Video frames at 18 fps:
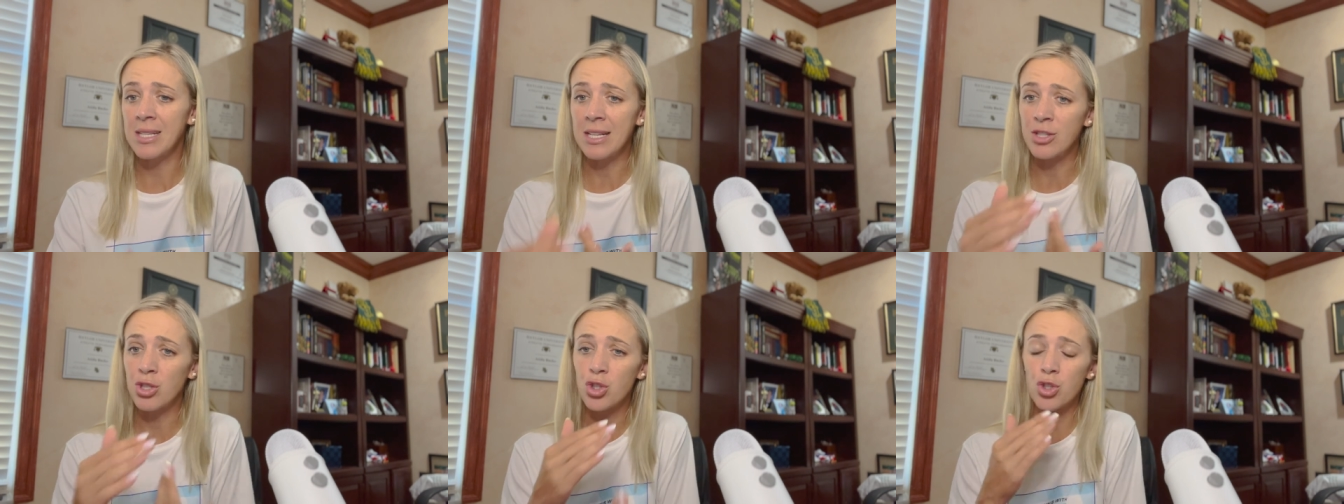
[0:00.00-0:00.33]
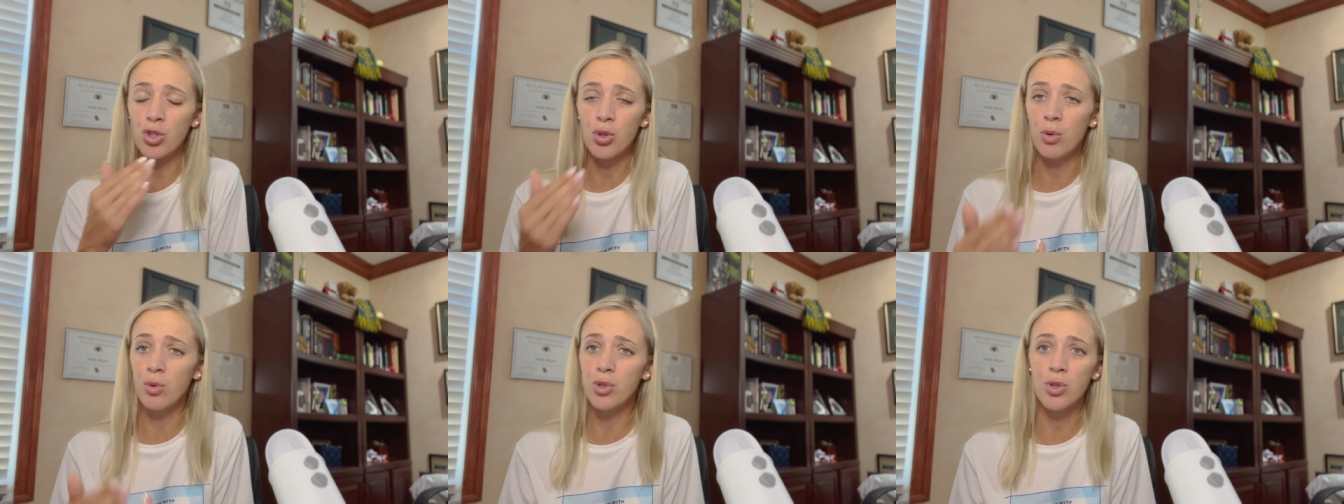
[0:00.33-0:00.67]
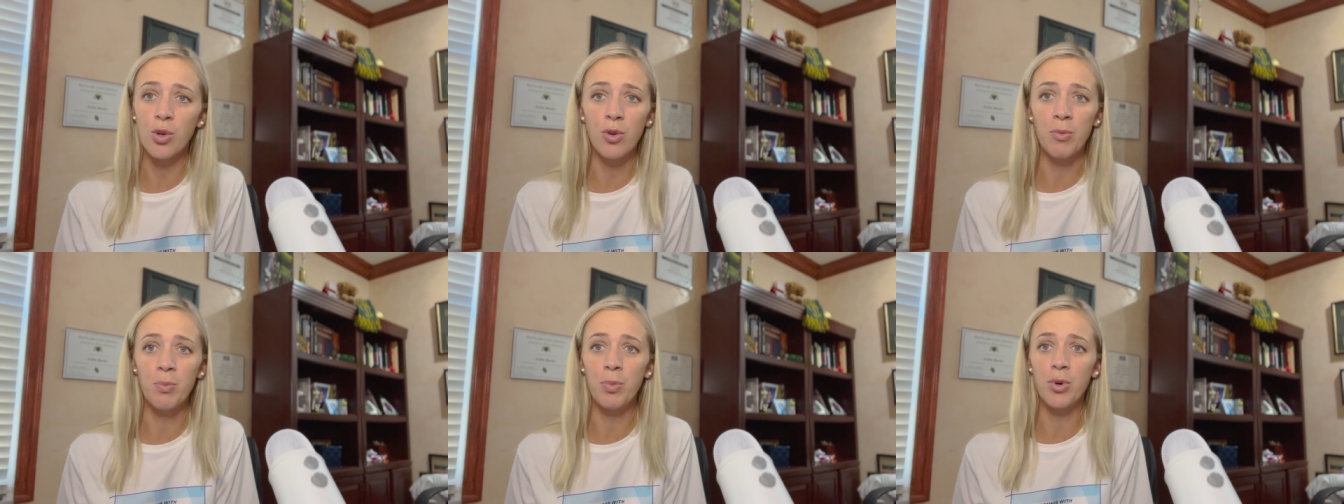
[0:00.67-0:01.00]
that's so
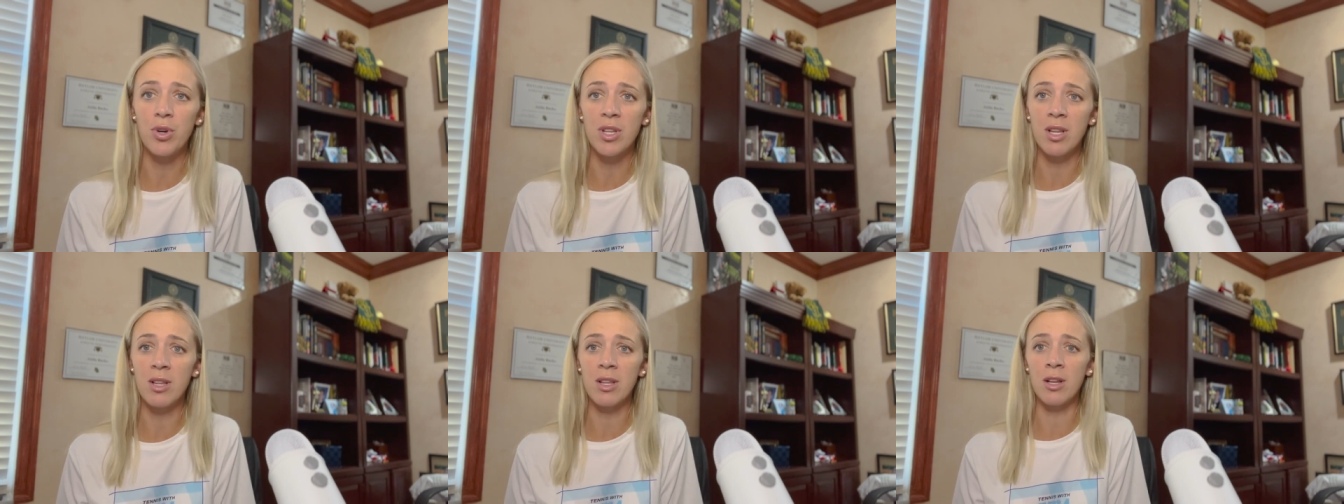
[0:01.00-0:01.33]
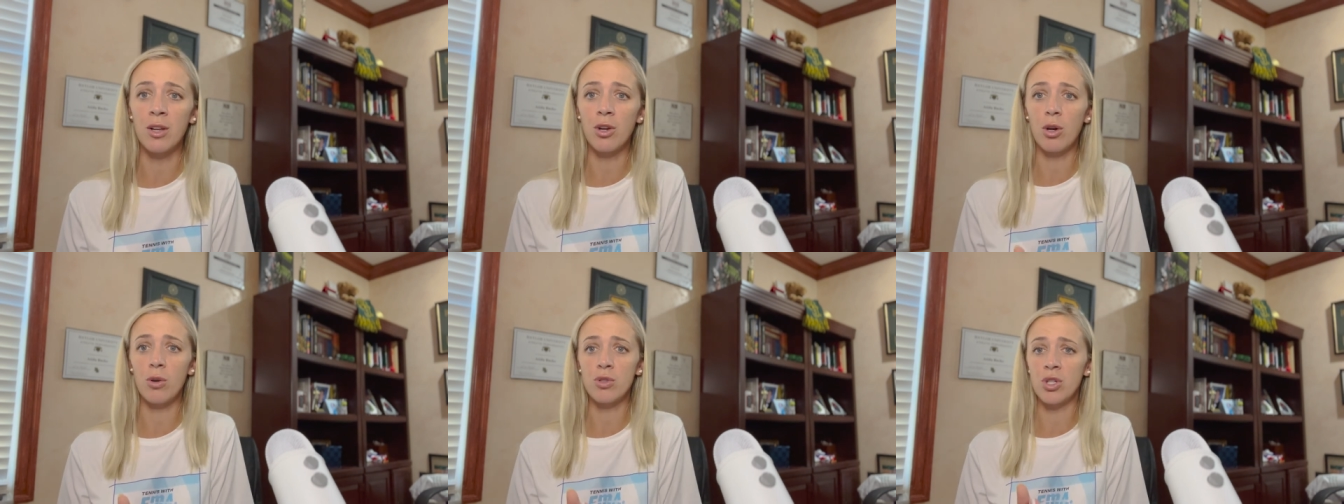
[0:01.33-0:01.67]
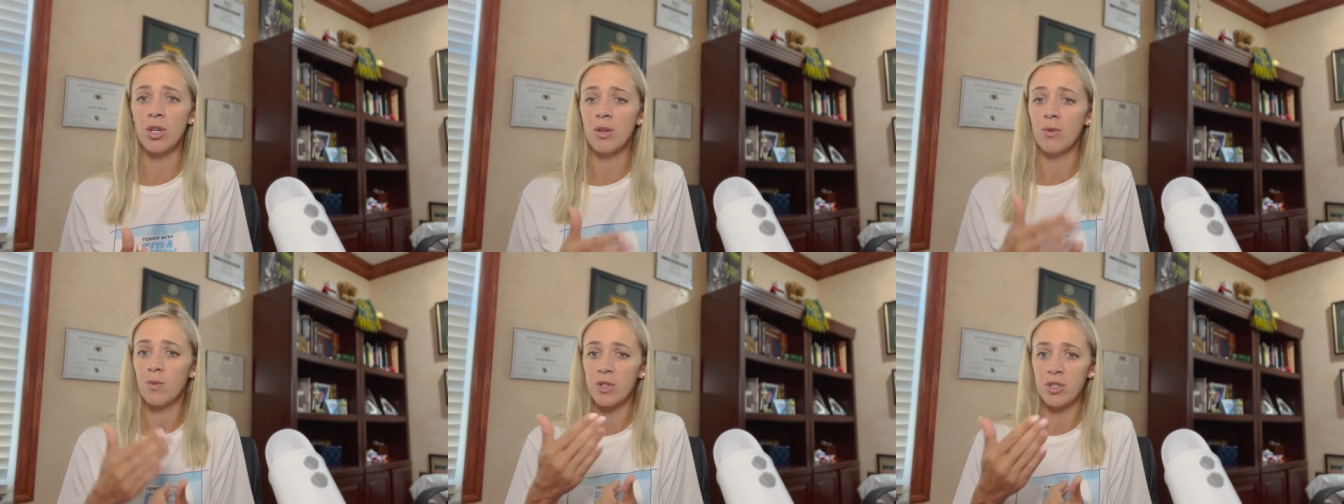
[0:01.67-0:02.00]
so important in
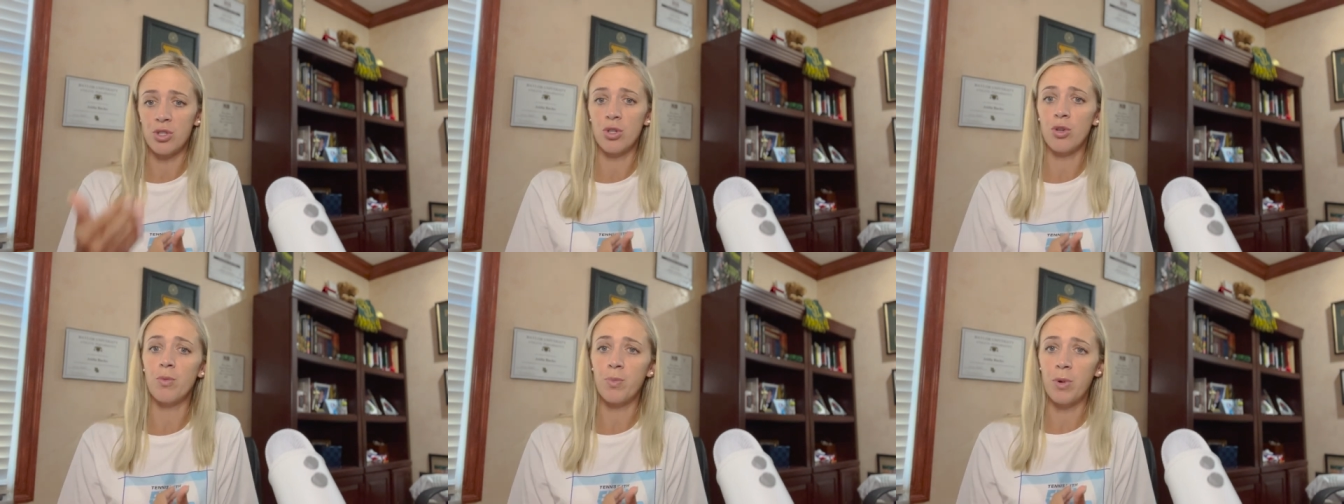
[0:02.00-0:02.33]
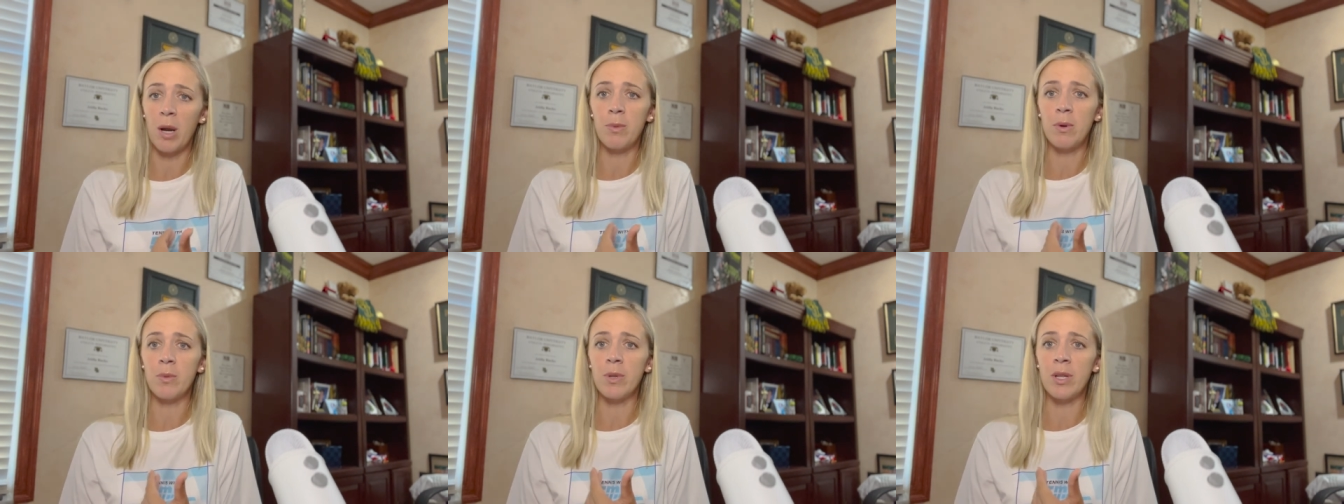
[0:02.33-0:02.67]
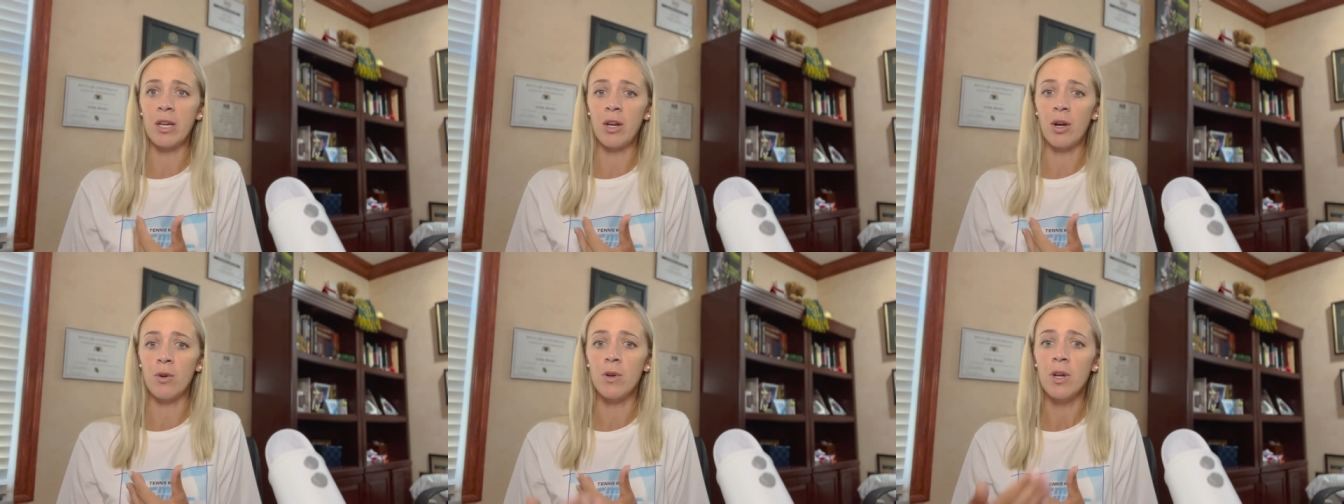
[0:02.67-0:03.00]
coaching which you
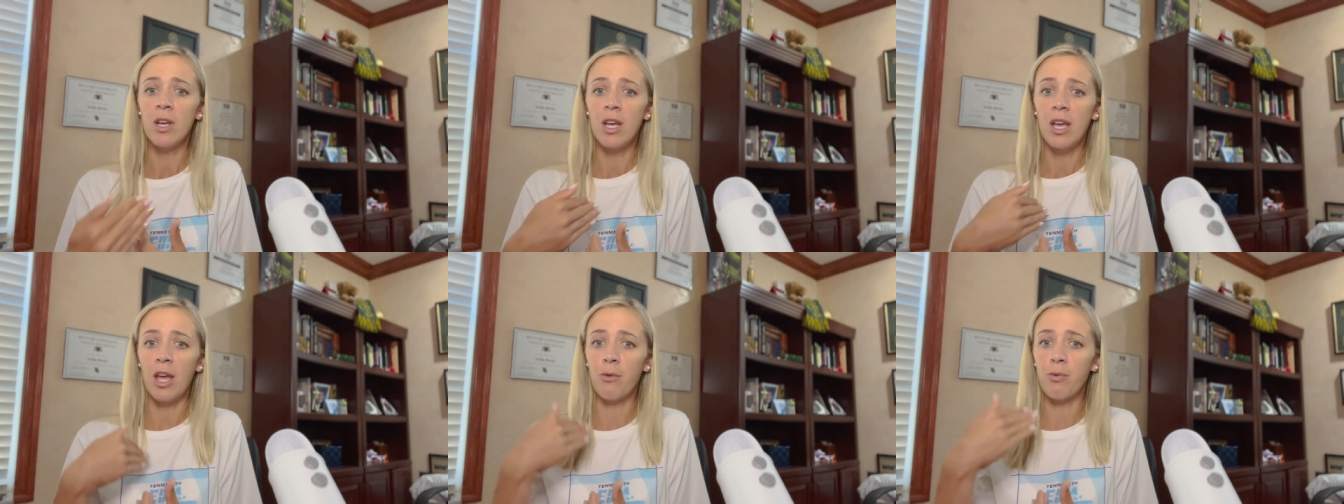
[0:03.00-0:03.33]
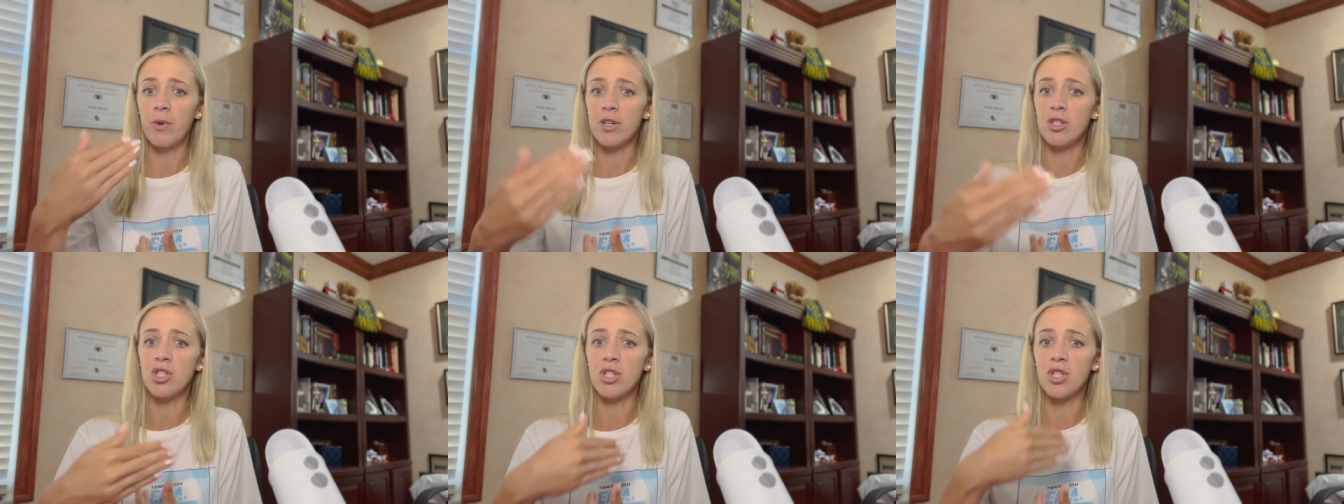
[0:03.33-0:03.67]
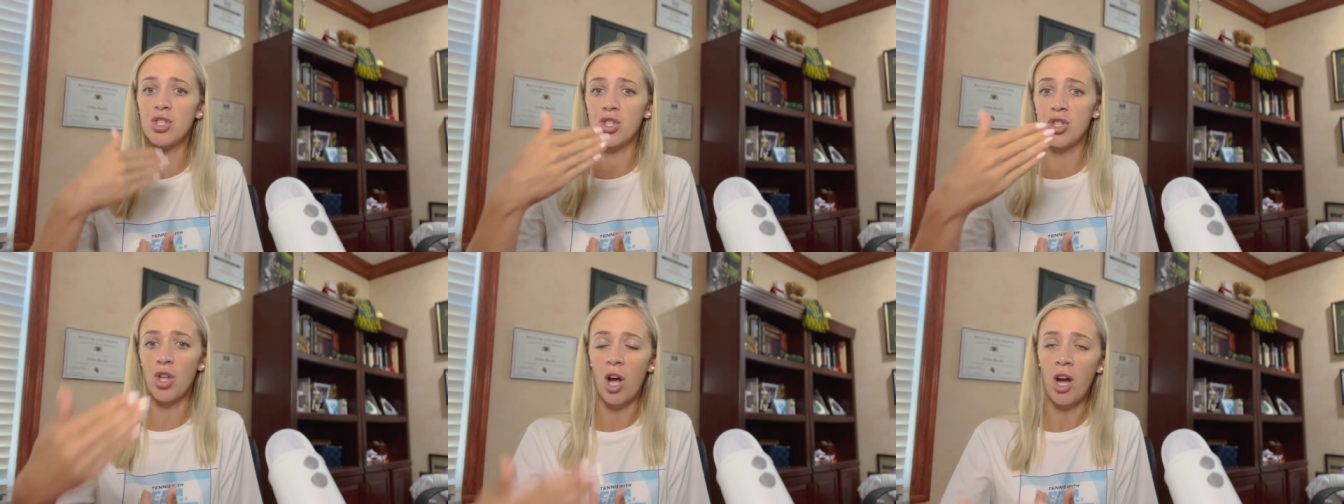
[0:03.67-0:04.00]
probably know if we're
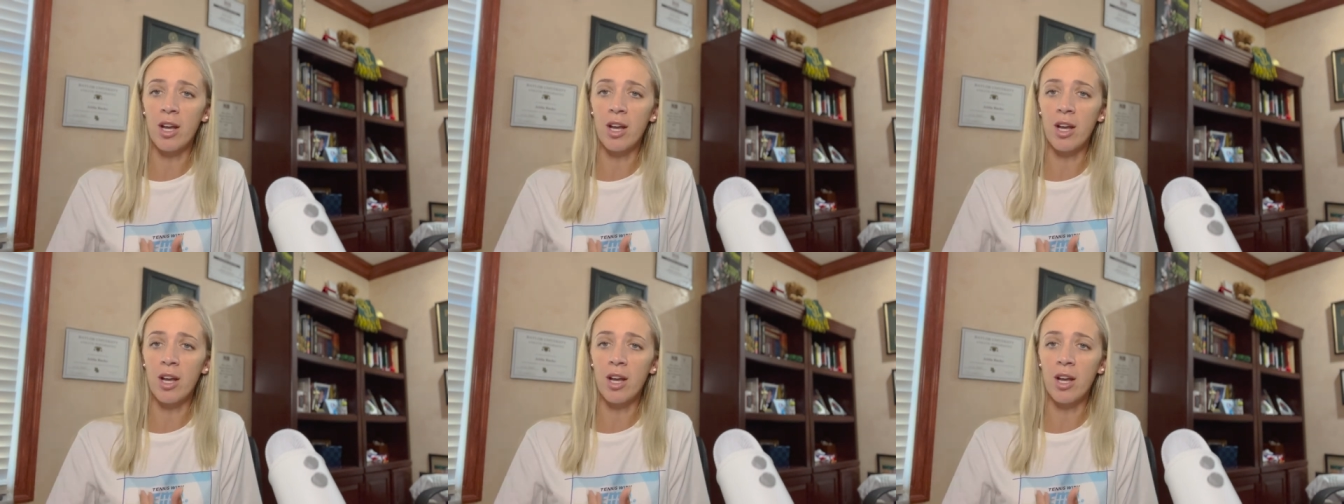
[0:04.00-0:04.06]
just yeah.